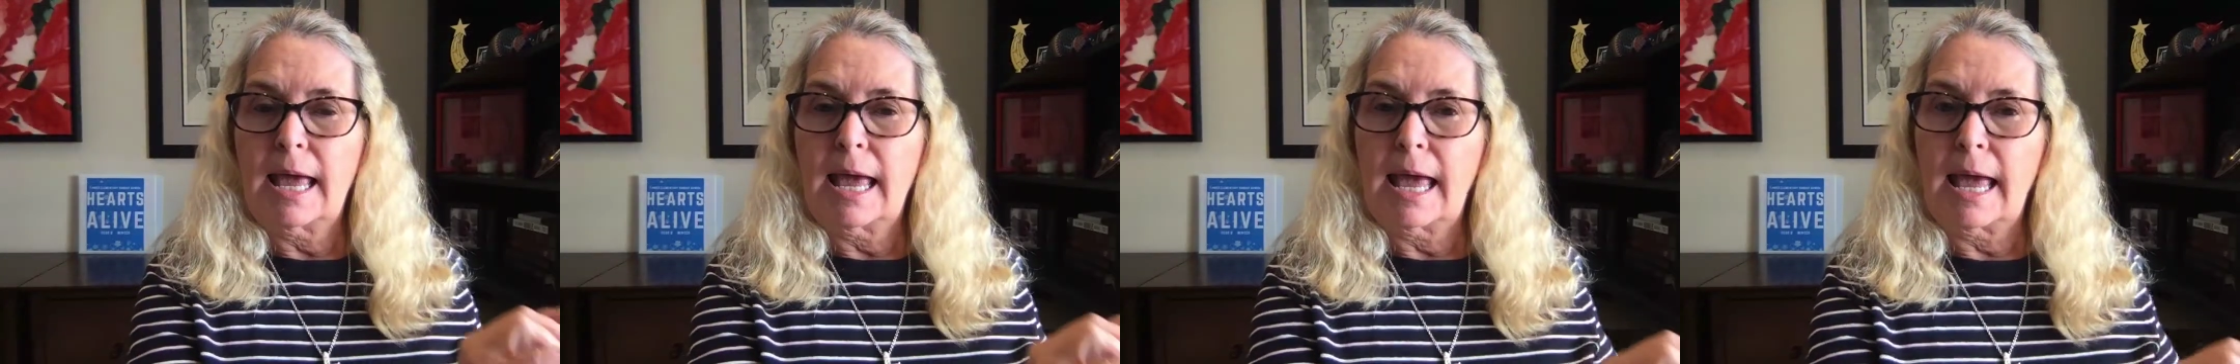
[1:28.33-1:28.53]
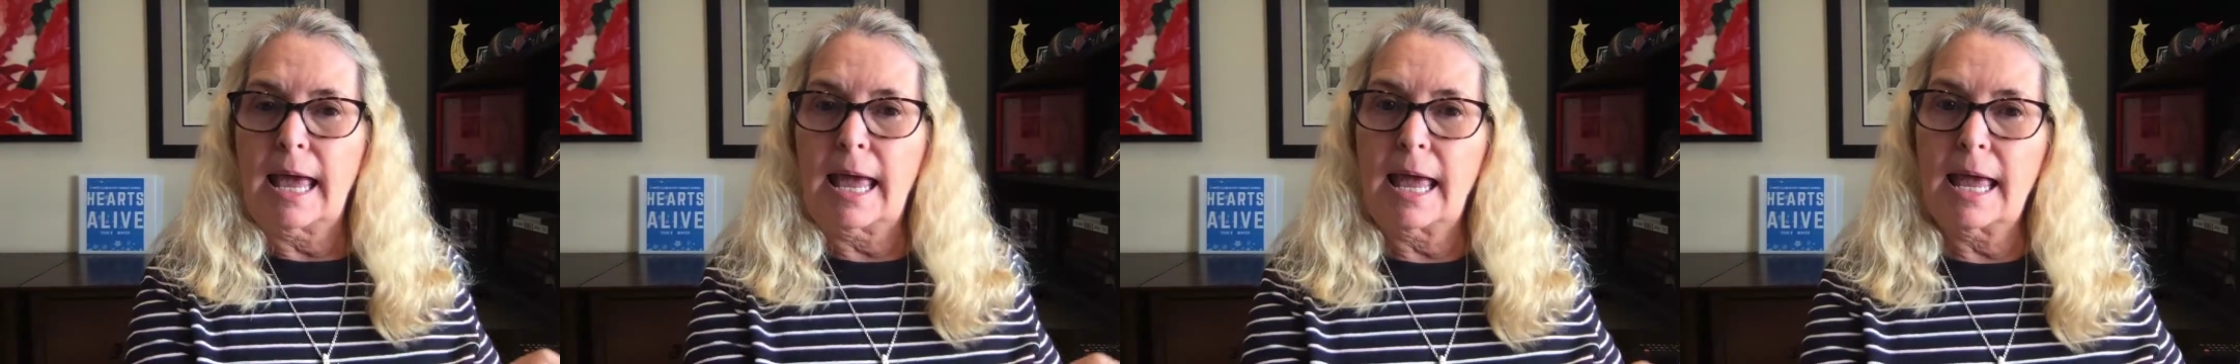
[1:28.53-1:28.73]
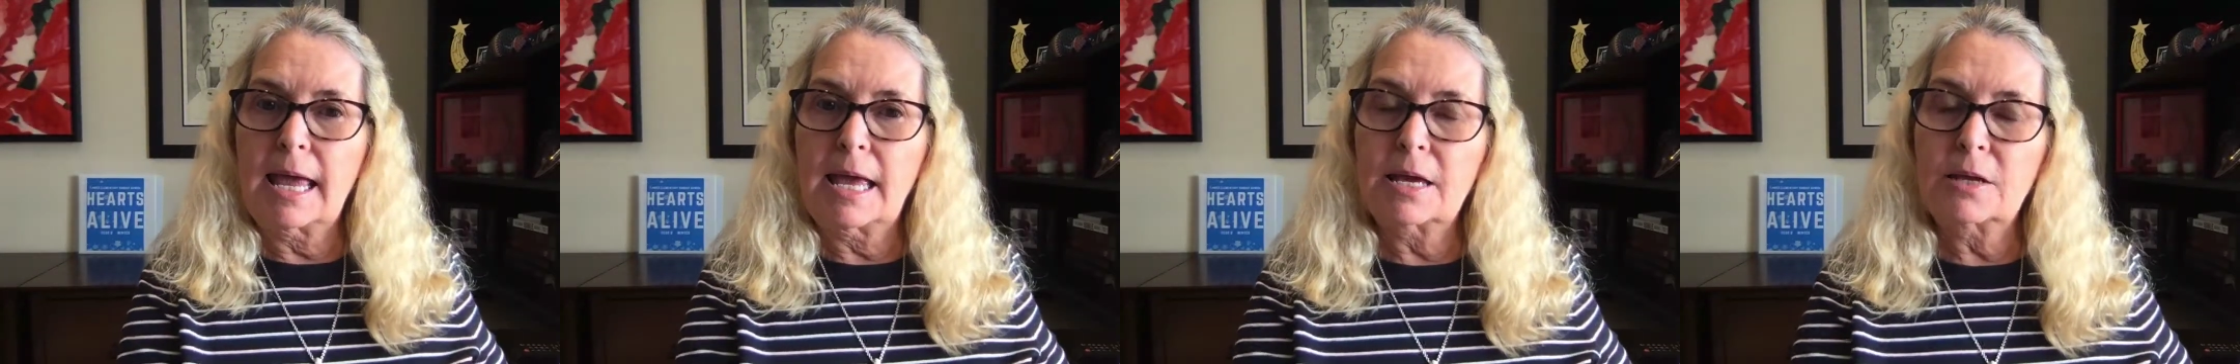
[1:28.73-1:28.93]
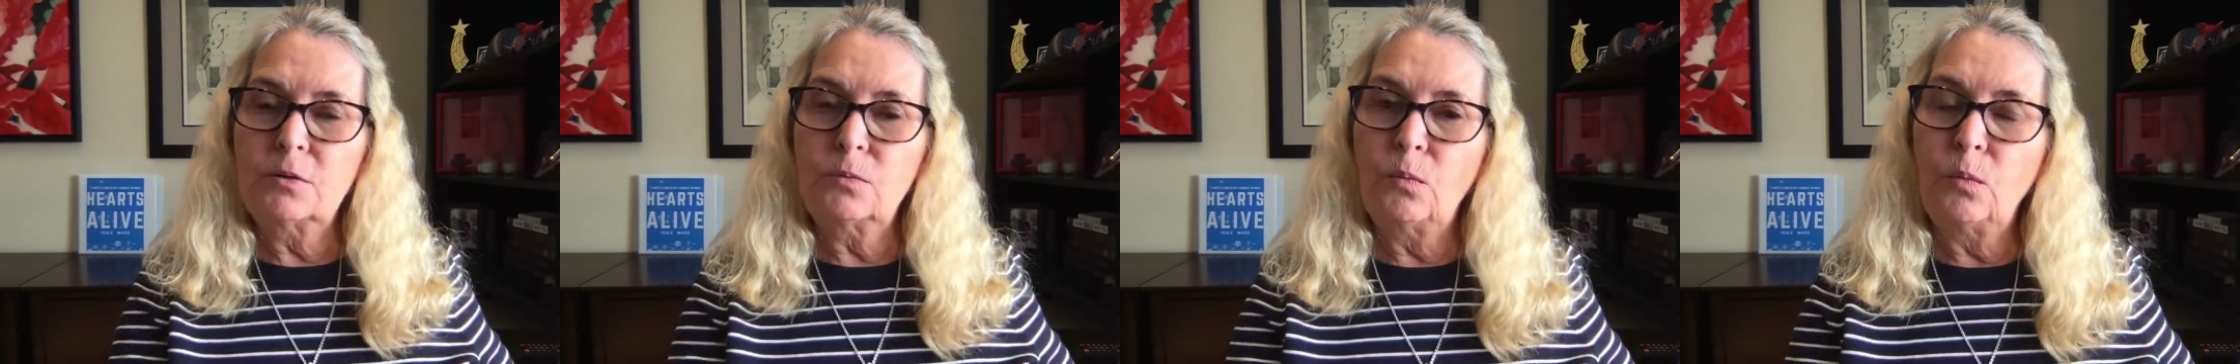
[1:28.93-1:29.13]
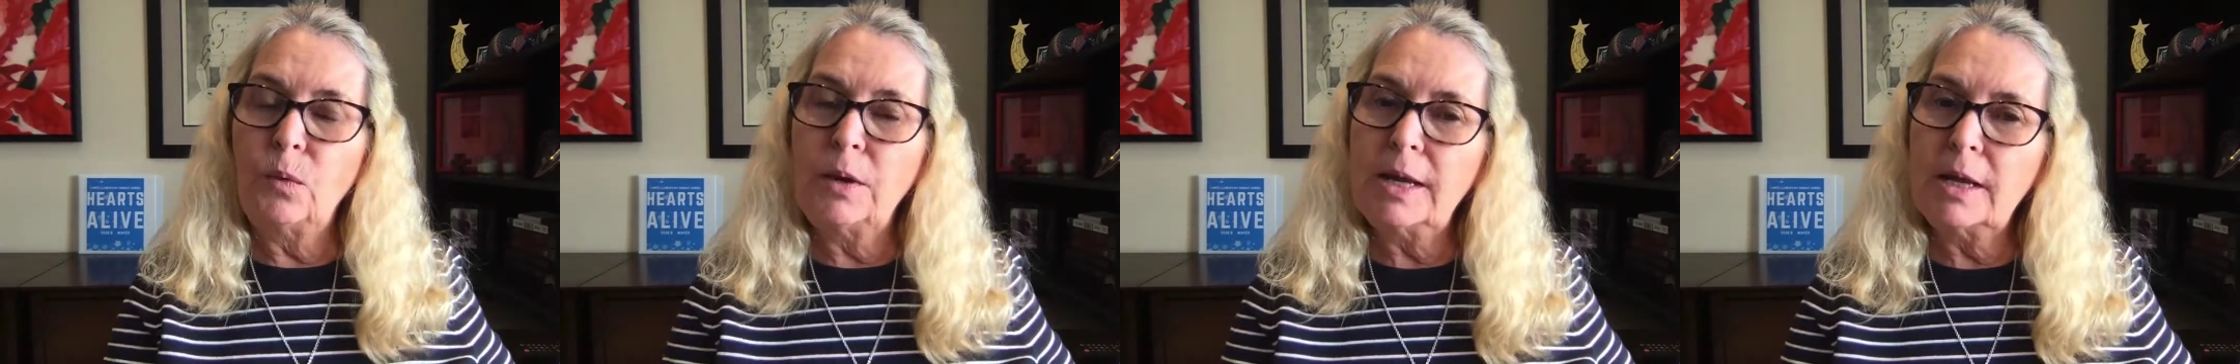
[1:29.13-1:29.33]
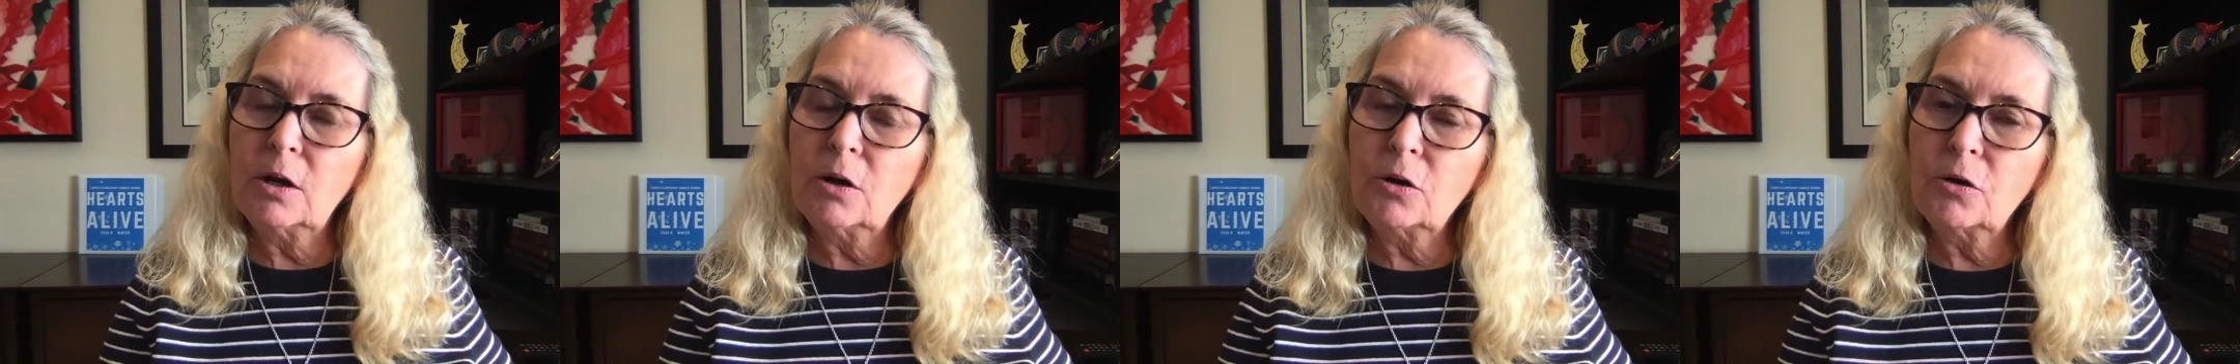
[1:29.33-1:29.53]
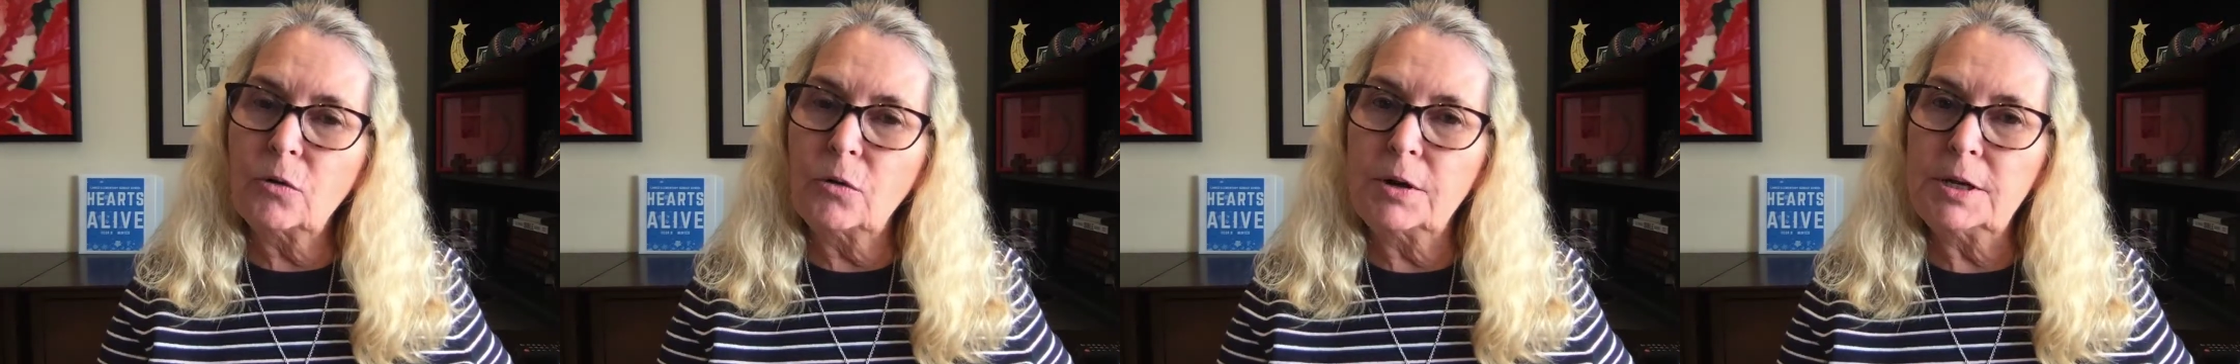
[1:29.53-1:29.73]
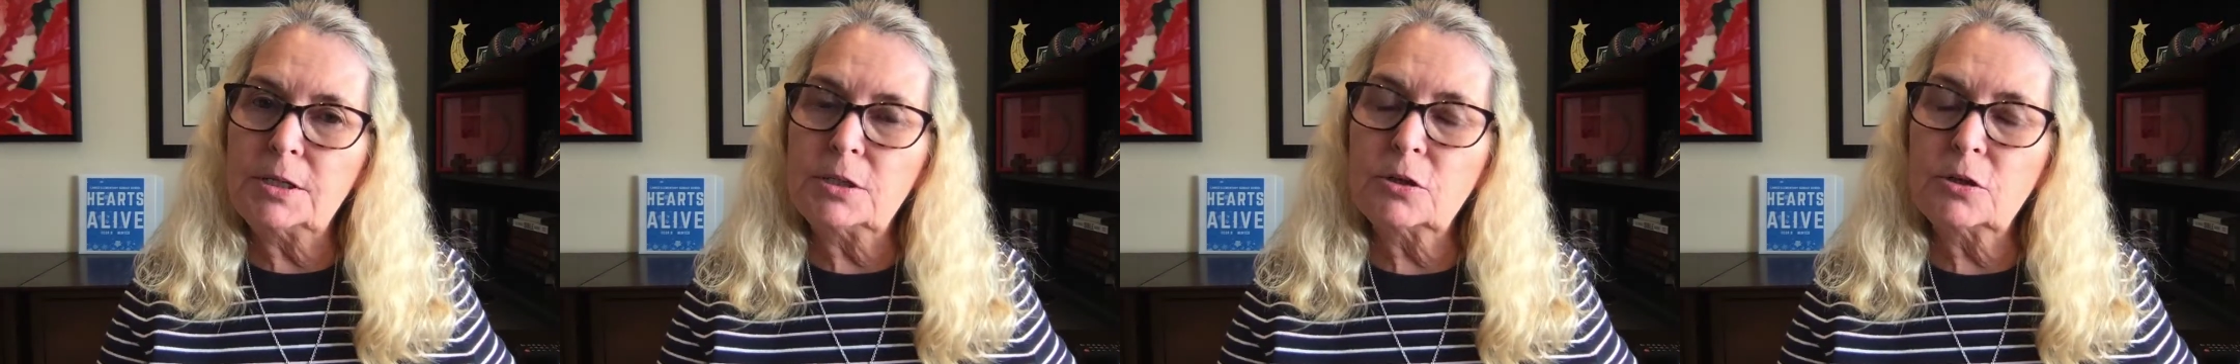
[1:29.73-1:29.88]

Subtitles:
And we are going to